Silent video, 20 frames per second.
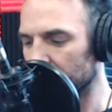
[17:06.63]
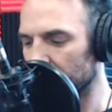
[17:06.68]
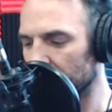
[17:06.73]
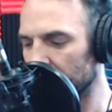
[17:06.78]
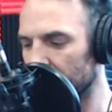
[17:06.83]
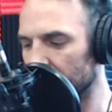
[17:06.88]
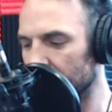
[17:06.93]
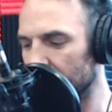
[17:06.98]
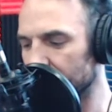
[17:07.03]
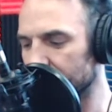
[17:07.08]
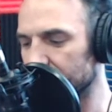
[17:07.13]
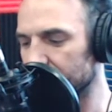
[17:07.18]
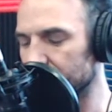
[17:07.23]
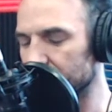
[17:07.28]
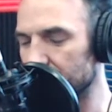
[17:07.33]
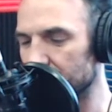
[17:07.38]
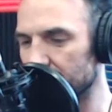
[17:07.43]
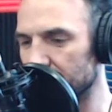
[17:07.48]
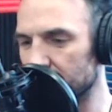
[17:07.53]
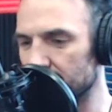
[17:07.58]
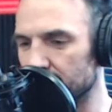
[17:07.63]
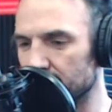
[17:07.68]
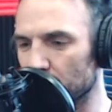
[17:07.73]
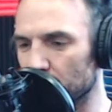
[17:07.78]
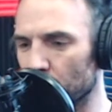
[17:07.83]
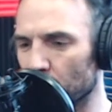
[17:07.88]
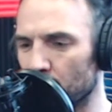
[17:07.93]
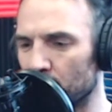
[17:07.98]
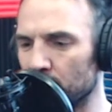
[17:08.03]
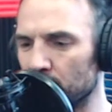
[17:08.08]
high as Indonesia?
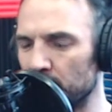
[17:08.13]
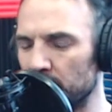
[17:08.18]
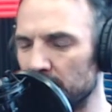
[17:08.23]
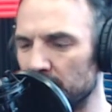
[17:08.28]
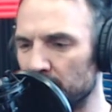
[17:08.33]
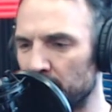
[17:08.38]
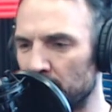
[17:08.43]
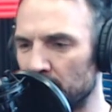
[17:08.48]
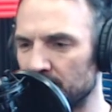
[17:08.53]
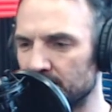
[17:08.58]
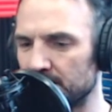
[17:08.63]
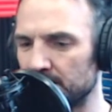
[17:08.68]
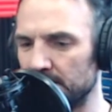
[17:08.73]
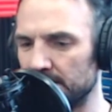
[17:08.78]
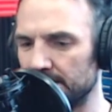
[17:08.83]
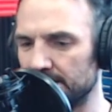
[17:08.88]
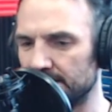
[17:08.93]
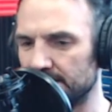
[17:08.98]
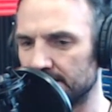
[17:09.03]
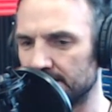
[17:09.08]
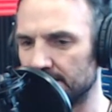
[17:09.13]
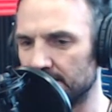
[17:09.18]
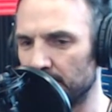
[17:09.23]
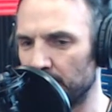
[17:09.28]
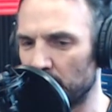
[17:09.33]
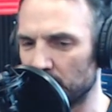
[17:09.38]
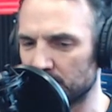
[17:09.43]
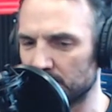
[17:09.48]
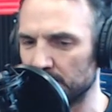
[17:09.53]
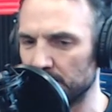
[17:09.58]
What could be the
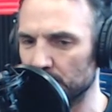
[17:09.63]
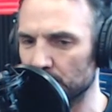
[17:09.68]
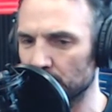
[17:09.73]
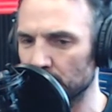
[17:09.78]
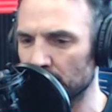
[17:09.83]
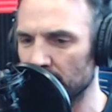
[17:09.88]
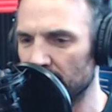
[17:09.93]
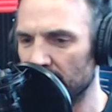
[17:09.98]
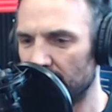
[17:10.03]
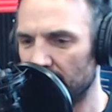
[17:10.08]
possible